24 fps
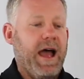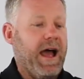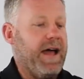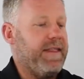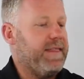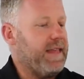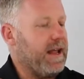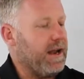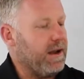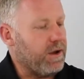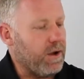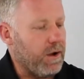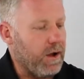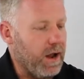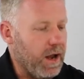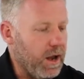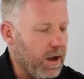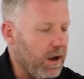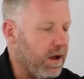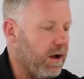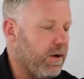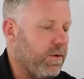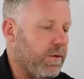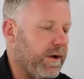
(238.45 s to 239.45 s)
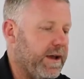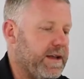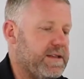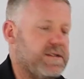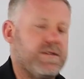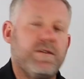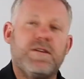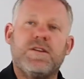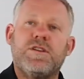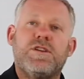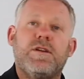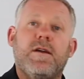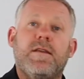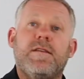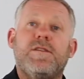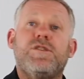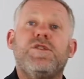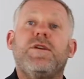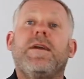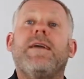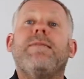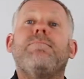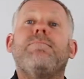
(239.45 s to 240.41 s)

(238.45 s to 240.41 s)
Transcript: and that'll go a long way to ensure that you get